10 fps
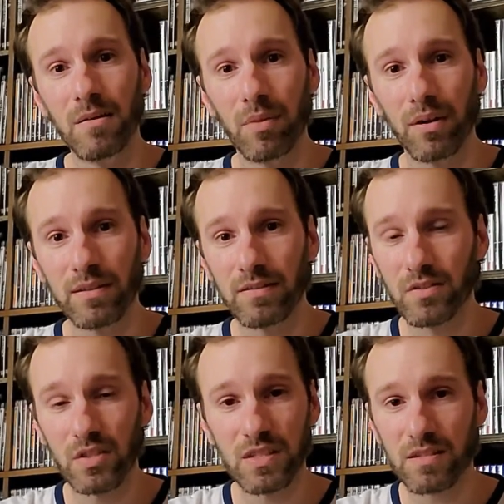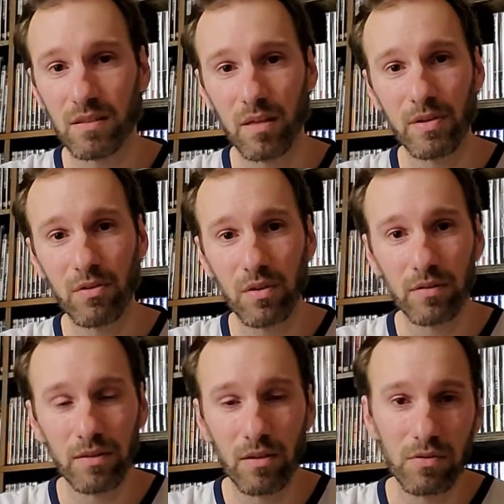But uh, just let me know.
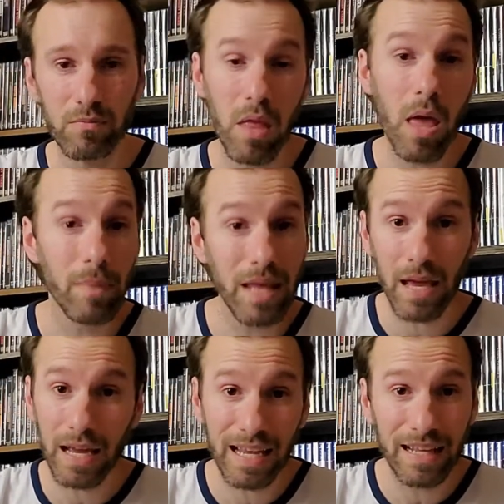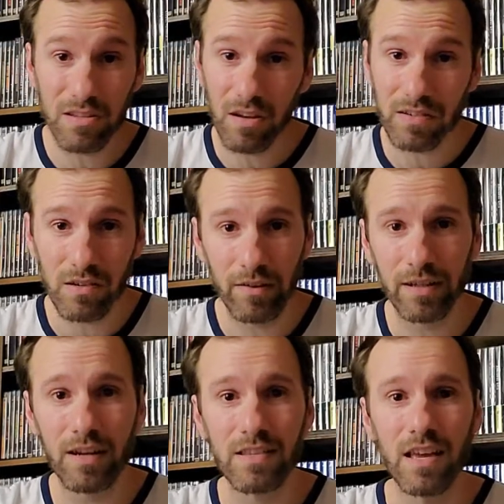I can't talk. Sorry,
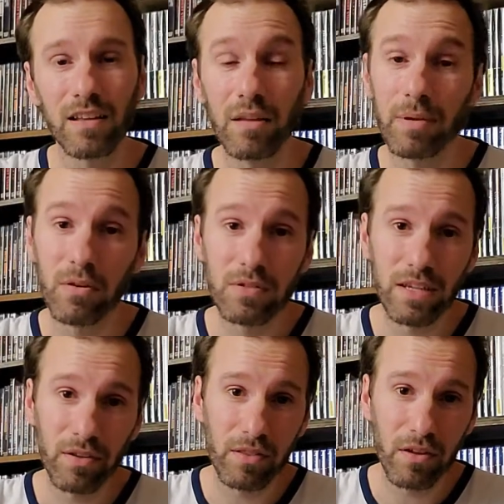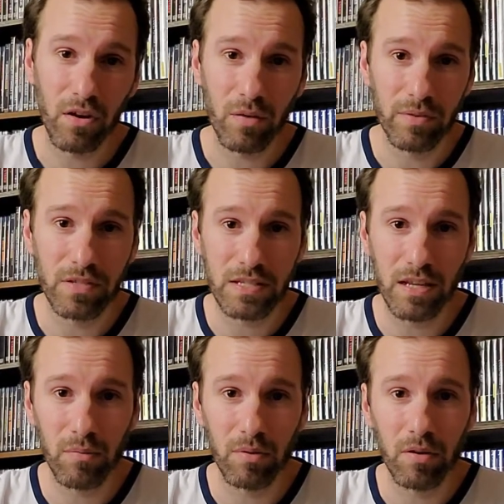guys. Let me know down in the comments
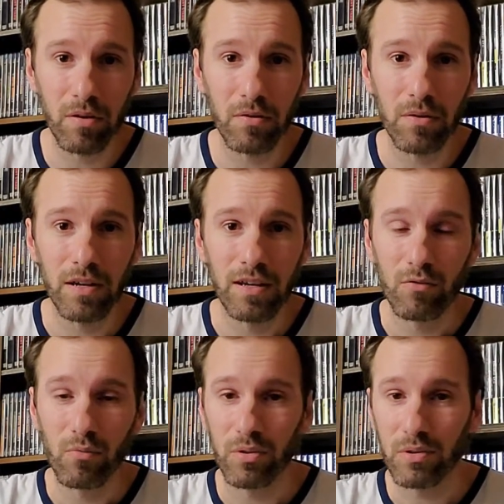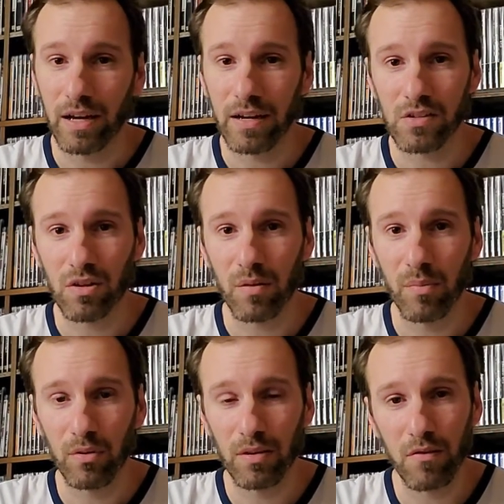down below what you guys thought
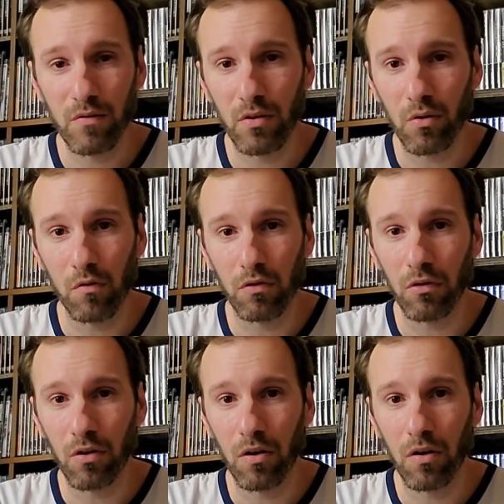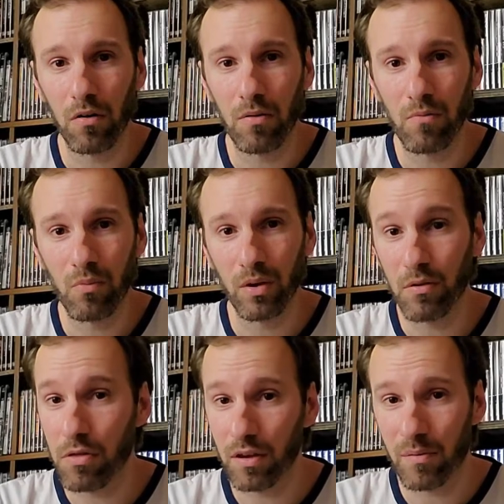about the event overall, what
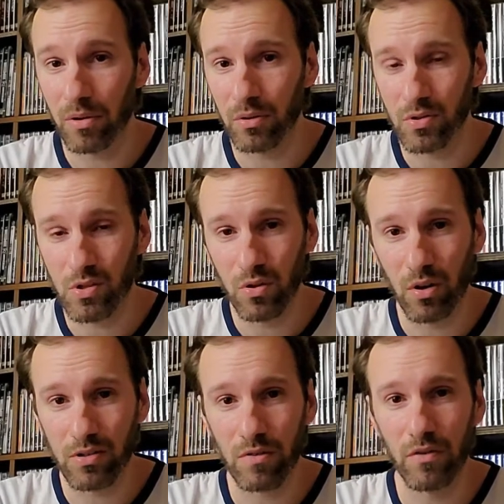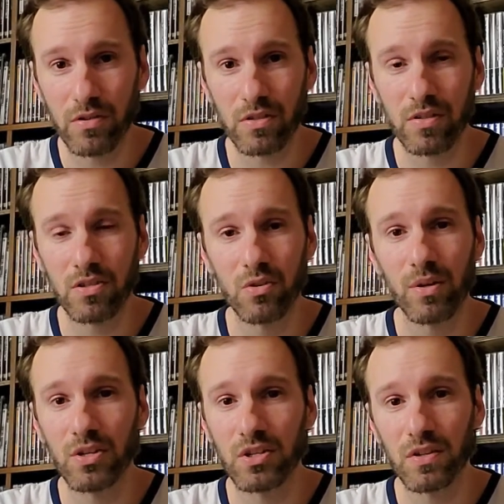you think about those two controversial
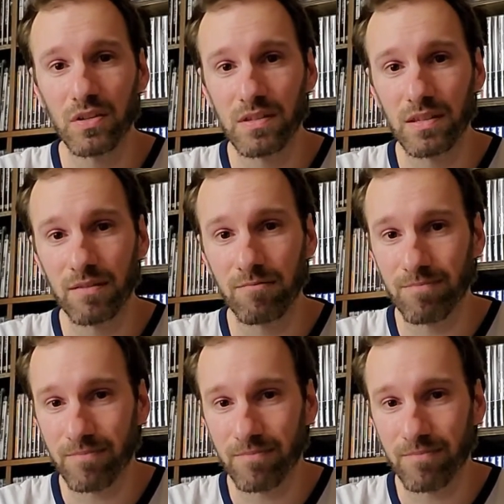situations, and